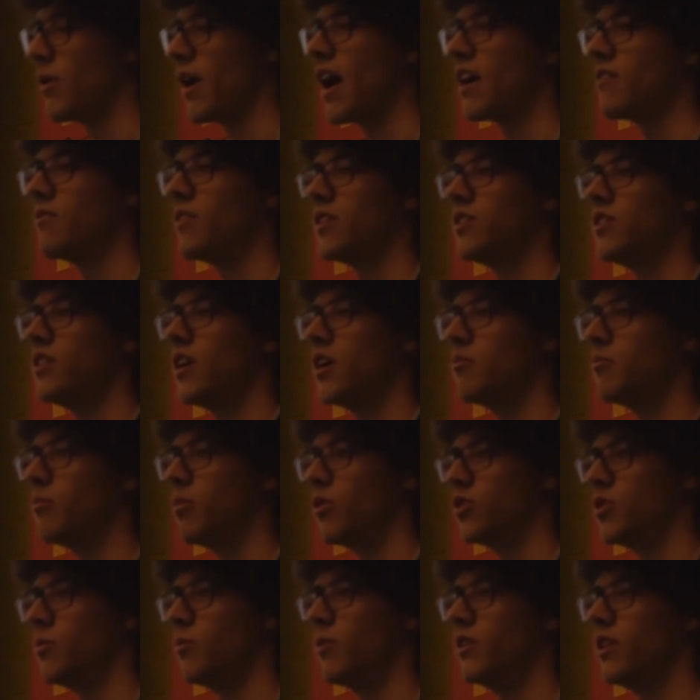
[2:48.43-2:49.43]
privacy and
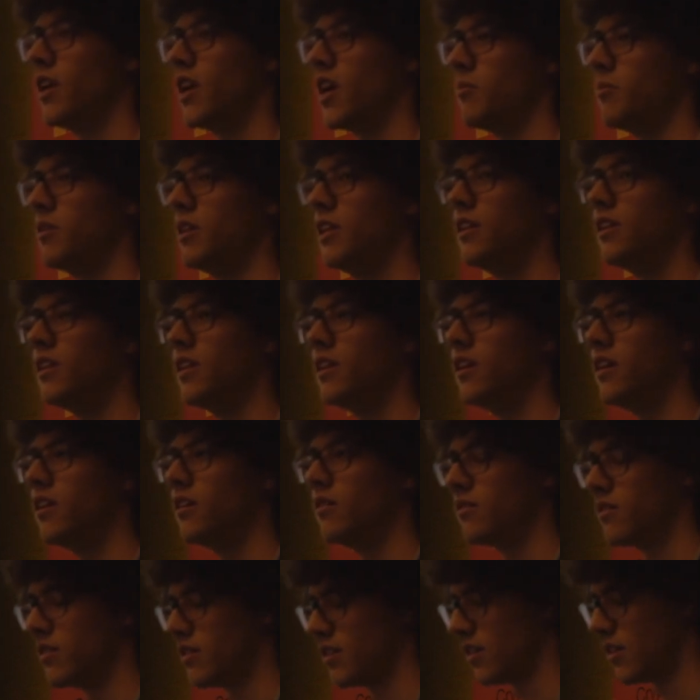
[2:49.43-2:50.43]
plausible
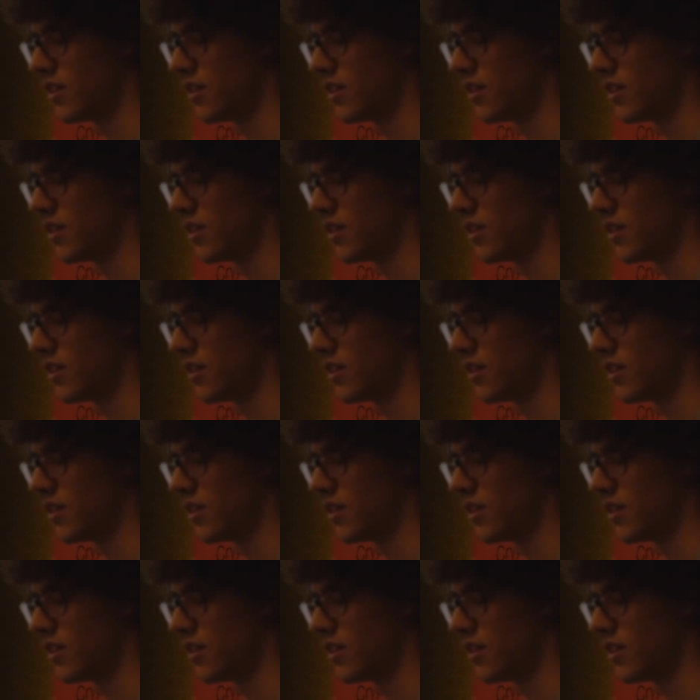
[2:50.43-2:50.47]
deniability